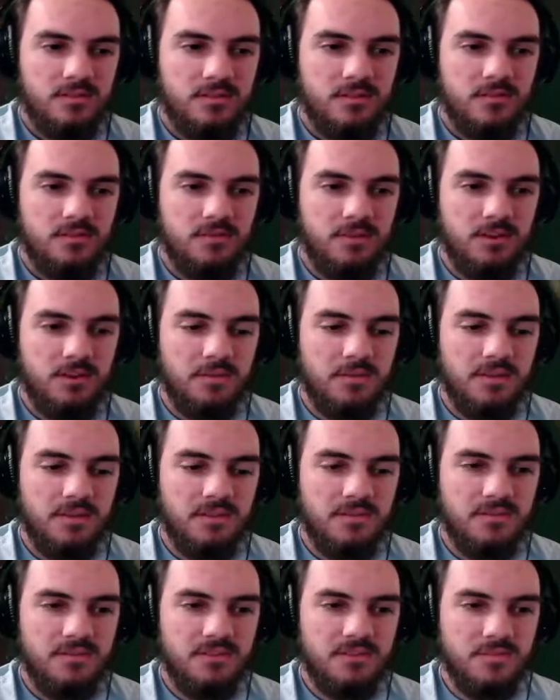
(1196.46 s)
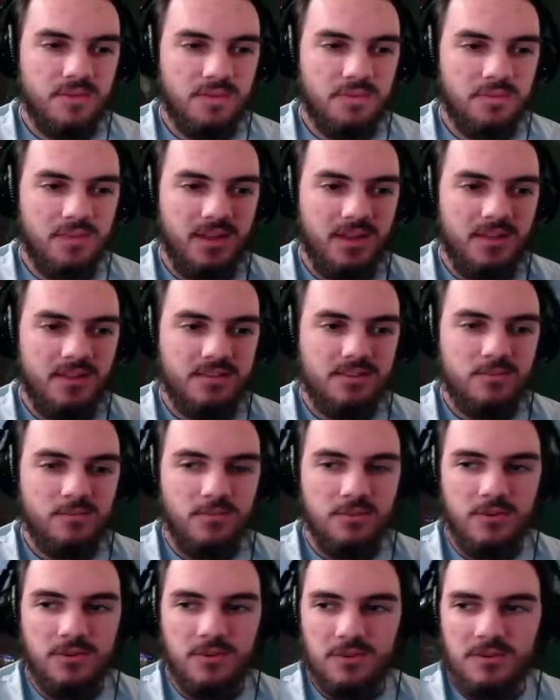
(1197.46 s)
Well, I mean, so my plans
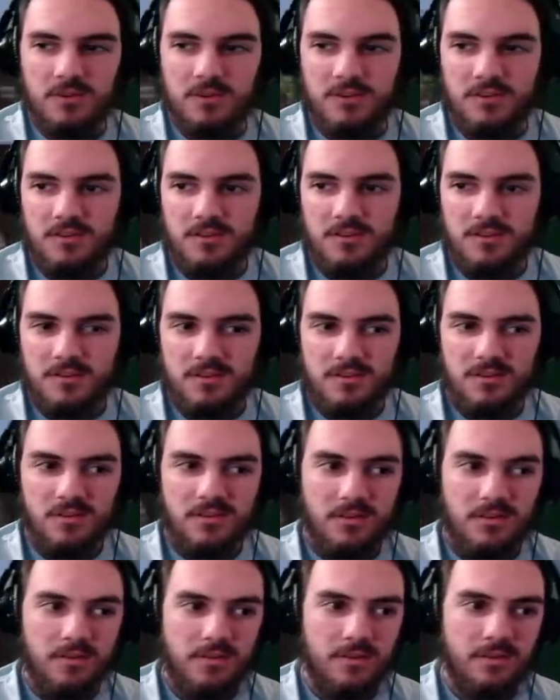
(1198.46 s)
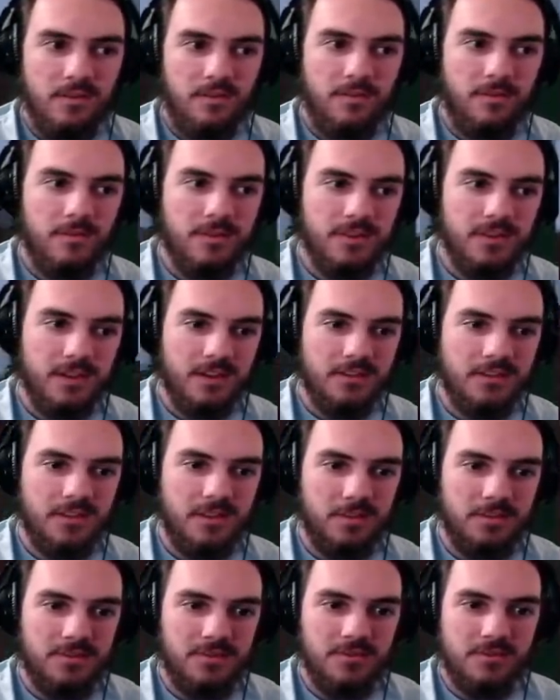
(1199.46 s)
were, for the next
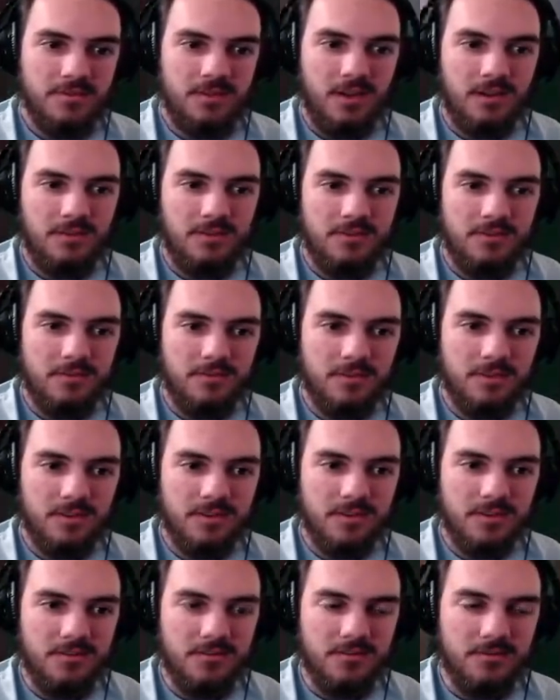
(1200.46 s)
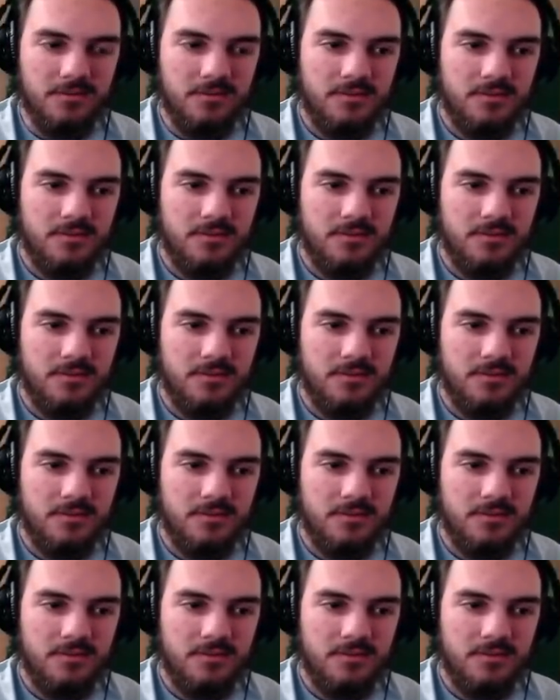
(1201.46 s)
episode I was going to